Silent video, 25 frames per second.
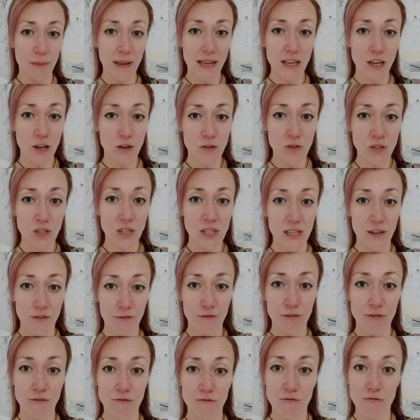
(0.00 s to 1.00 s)
It goes a
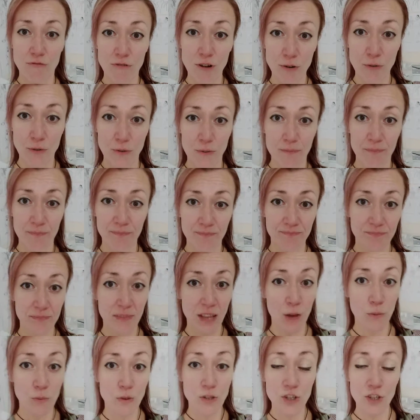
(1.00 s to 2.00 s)
different route,
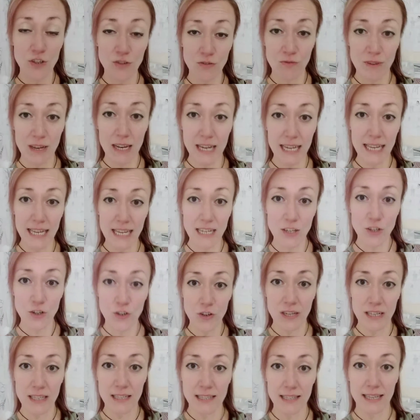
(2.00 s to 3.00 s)
which is really
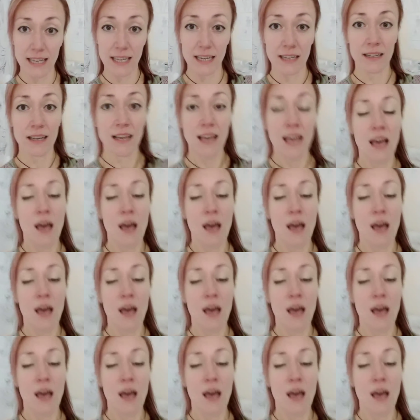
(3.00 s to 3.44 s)
interesting.